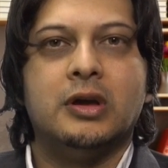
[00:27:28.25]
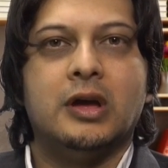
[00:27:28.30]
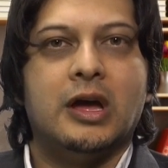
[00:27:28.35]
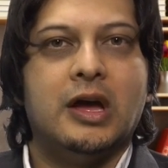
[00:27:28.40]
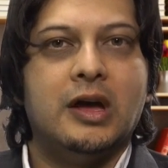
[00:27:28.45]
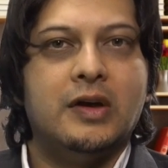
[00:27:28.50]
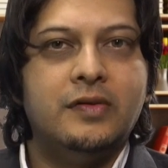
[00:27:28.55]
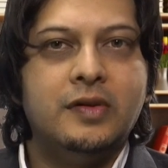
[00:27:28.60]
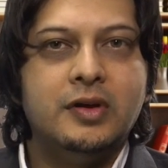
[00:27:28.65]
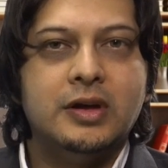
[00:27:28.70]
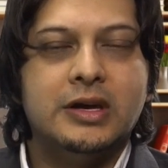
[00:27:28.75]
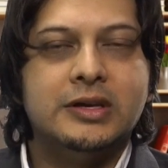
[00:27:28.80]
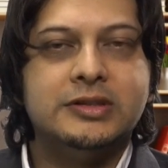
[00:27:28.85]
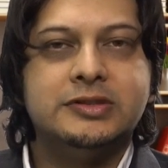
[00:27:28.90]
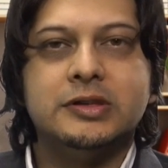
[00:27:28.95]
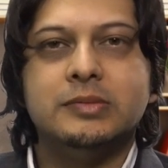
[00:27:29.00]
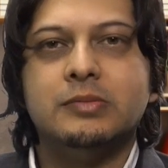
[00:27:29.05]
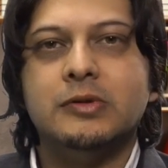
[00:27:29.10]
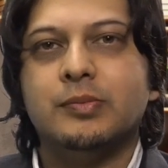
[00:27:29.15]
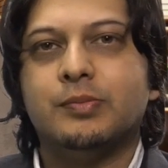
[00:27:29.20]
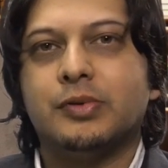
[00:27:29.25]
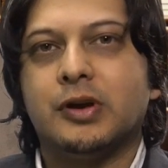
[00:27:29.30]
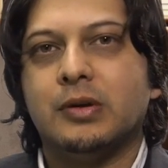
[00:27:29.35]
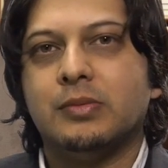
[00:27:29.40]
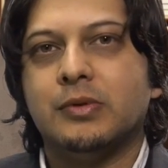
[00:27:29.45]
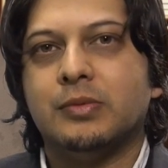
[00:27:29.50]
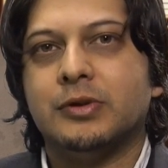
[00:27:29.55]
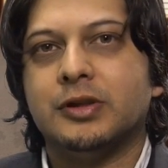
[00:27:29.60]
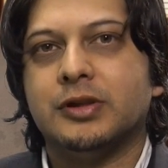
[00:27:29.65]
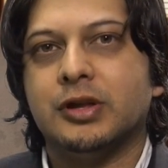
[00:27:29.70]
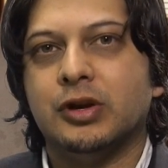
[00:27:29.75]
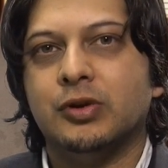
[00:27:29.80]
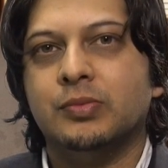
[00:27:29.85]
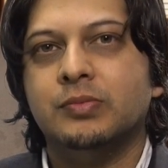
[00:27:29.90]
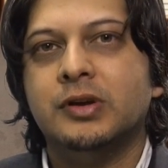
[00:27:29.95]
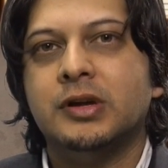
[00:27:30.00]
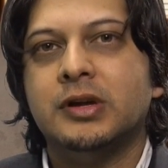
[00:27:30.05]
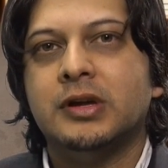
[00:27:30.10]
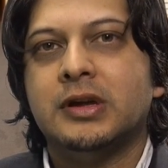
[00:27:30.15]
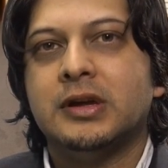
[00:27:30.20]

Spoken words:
having a similar problem at home,